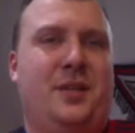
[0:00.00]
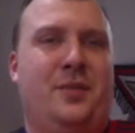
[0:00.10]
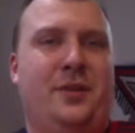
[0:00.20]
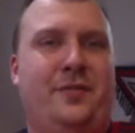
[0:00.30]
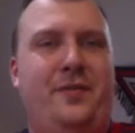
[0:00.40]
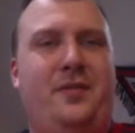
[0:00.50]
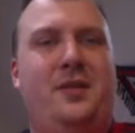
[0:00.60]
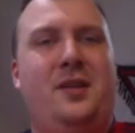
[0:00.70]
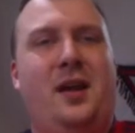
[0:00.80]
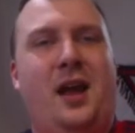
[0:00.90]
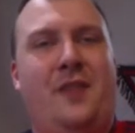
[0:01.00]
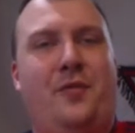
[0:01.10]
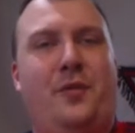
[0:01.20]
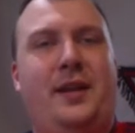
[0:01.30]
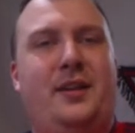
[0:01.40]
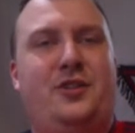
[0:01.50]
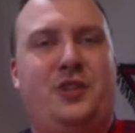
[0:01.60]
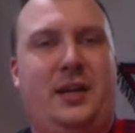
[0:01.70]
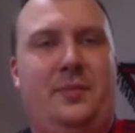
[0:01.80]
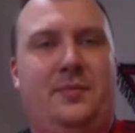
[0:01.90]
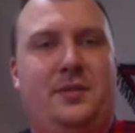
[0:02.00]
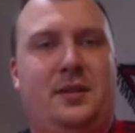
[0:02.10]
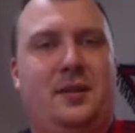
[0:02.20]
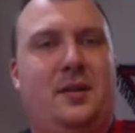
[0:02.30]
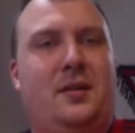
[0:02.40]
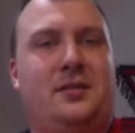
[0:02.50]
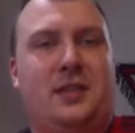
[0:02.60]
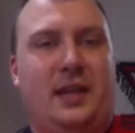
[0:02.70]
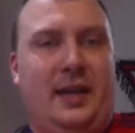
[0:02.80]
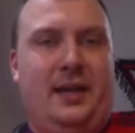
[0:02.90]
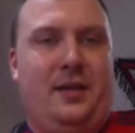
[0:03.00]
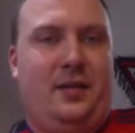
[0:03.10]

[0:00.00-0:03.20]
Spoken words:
With of all the English teams, City